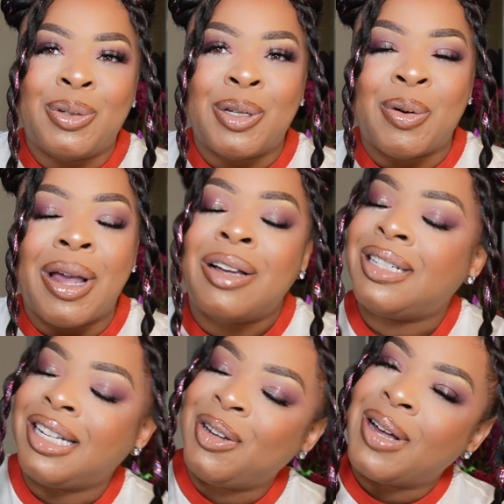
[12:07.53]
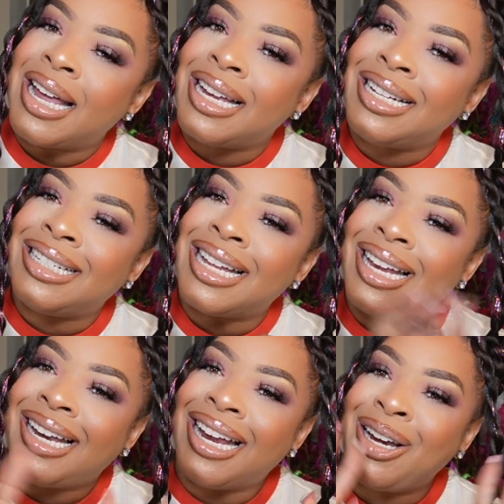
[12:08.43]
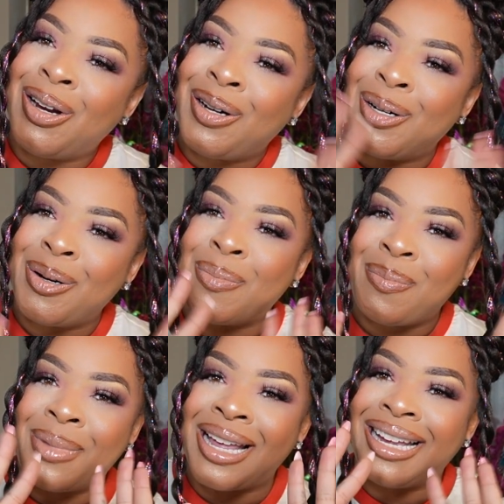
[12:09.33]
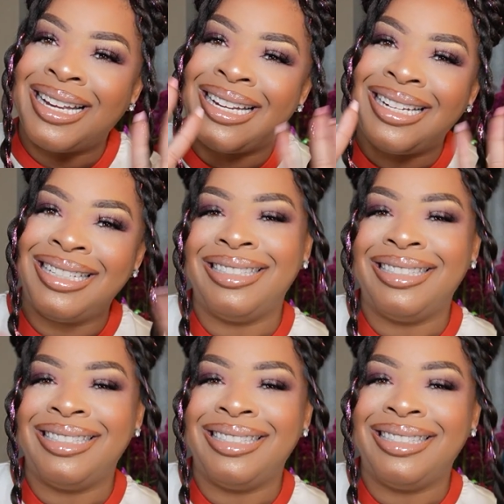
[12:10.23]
So I'll see you guys later. Bye.